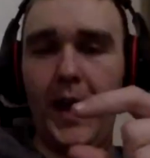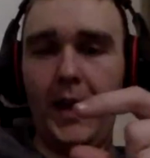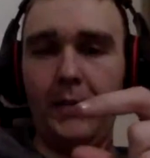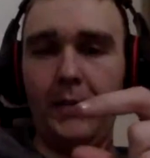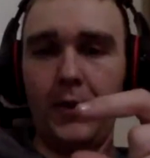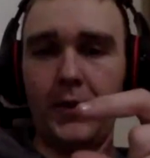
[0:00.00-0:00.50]

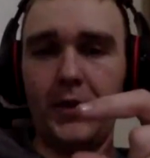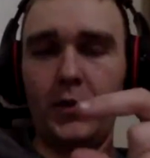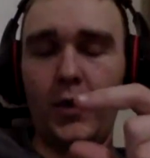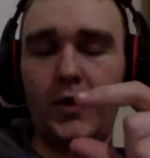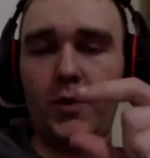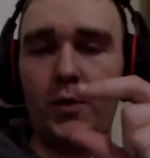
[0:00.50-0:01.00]
it versus
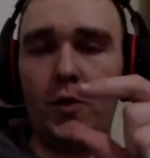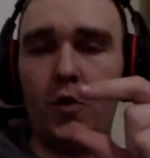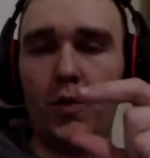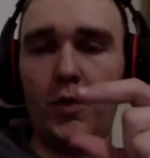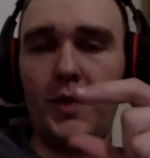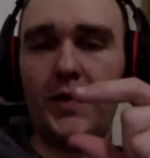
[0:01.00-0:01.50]
what you would
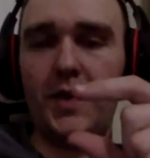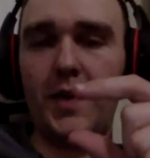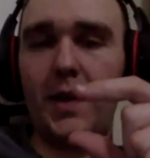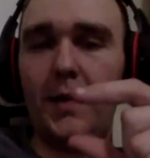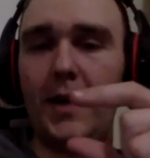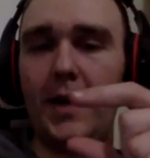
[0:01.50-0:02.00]
normally see
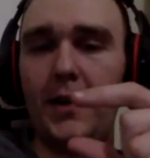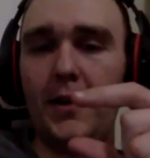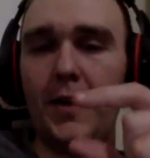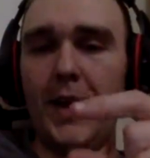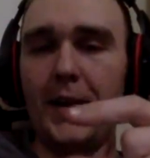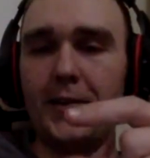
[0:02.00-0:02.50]
coming out of your
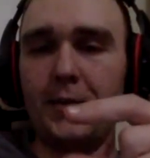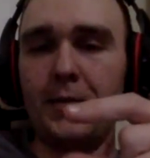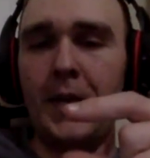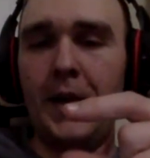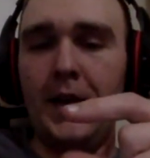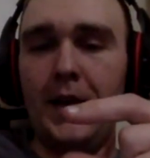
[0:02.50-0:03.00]
nozzle,
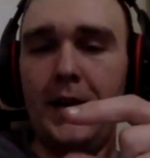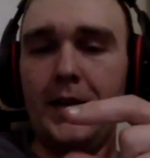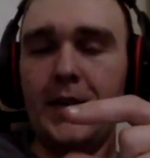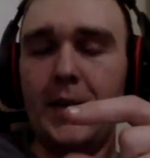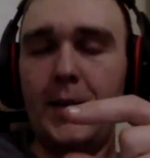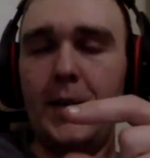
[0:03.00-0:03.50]
it's
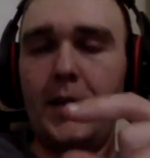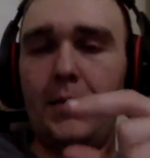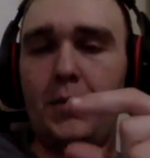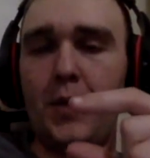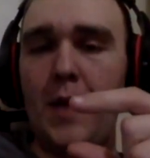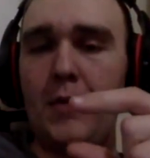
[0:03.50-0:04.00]
going to be
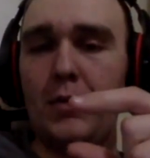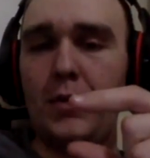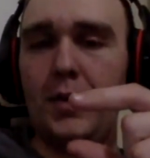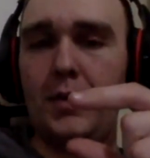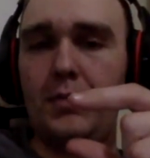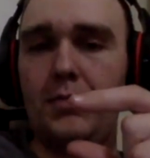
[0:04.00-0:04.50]

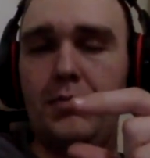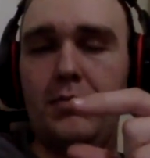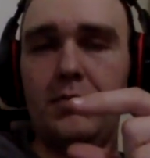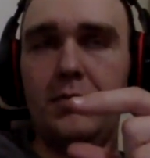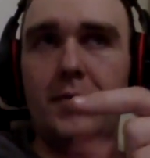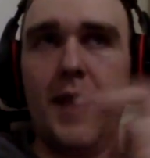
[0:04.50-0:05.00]
probably,
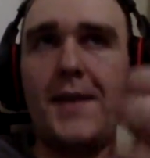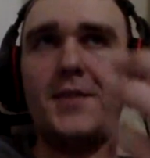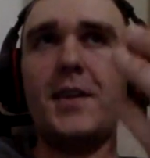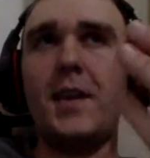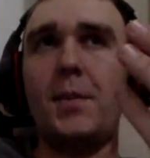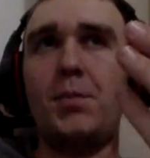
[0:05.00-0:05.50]
I'd
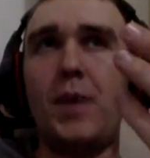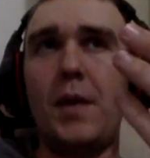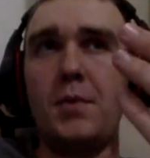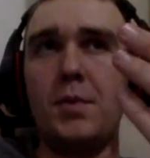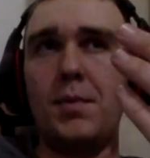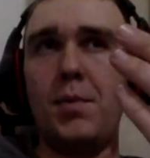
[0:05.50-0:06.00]
say like
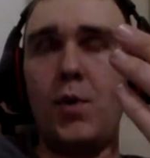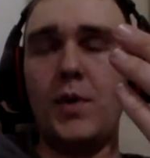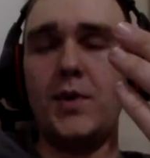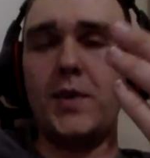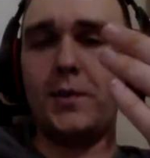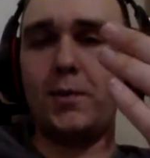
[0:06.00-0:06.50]
probably
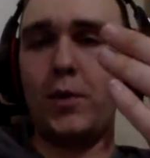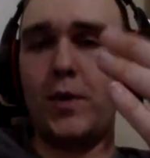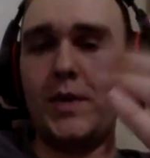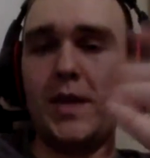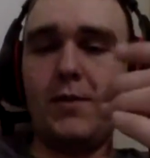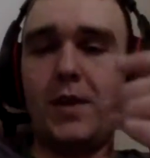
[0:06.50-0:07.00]
0.6 or
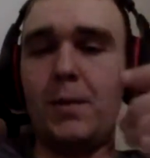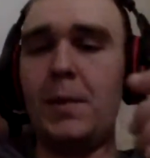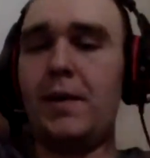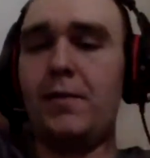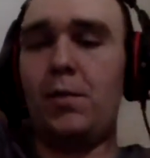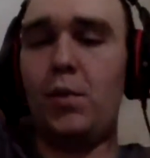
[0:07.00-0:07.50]
0.7 come
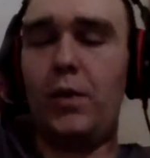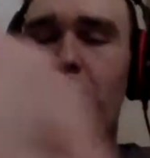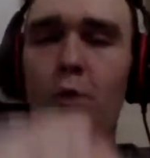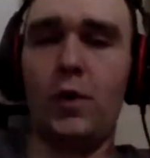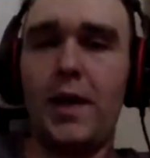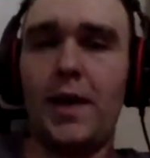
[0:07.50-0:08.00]
out of a
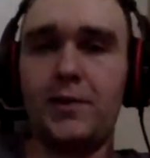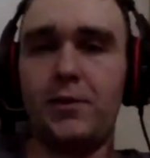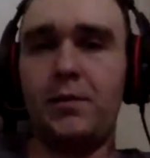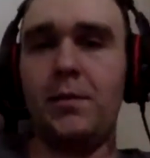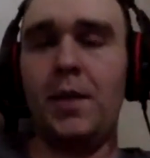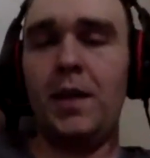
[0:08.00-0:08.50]
0.4
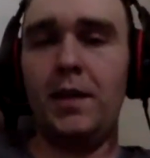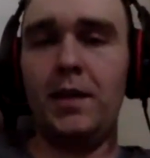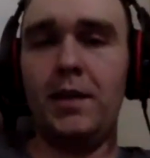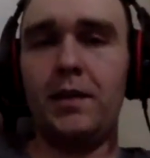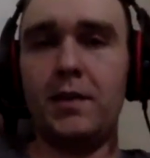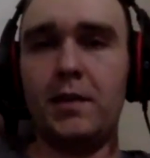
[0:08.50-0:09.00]
nozzle
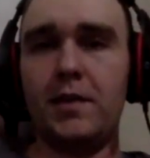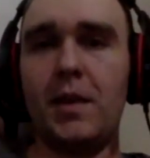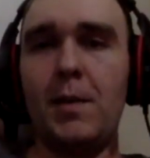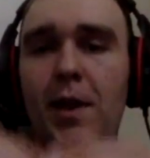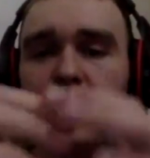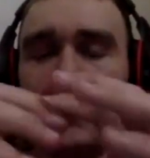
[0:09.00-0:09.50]
because it's
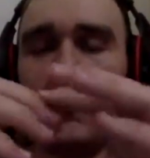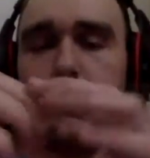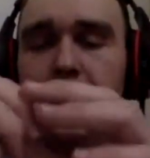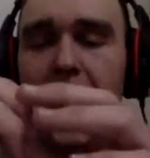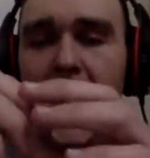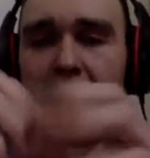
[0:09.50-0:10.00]
coming out so
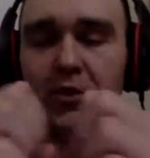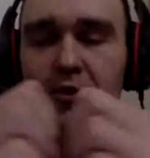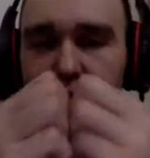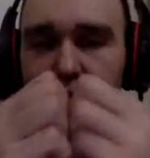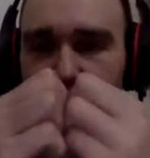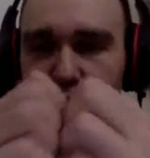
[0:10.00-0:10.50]
fast it
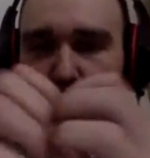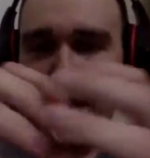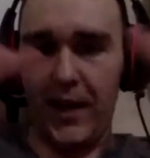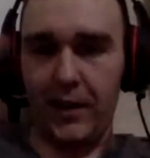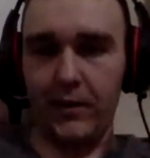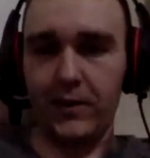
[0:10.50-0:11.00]
just
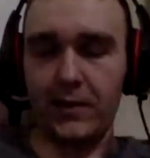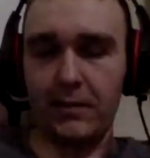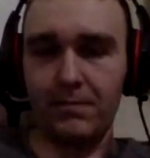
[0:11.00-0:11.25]
expands.